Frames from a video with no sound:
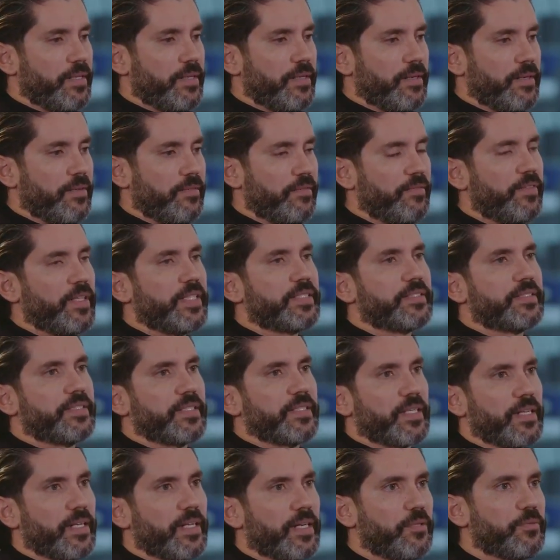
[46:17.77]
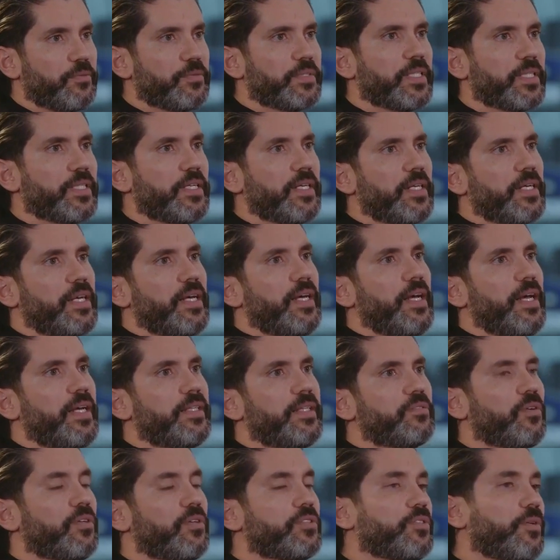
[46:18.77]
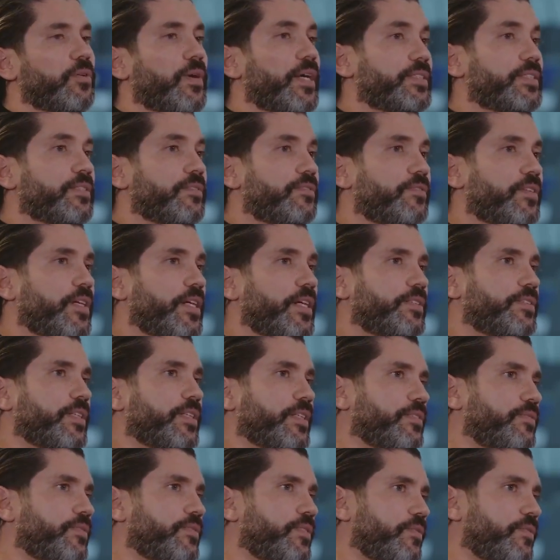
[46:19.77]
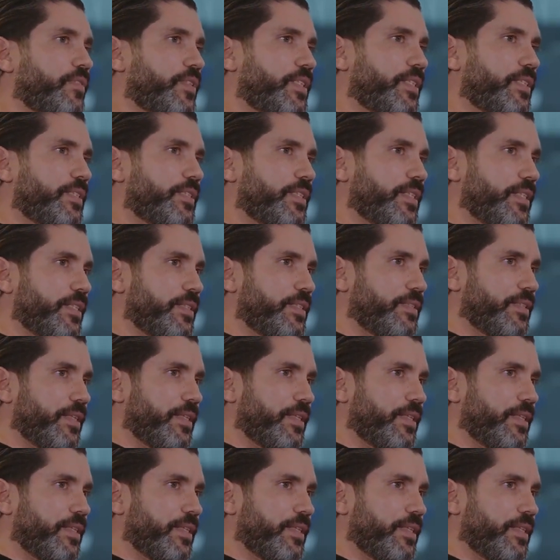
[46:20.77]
invests in cloud and also has a very attractive dividend yield,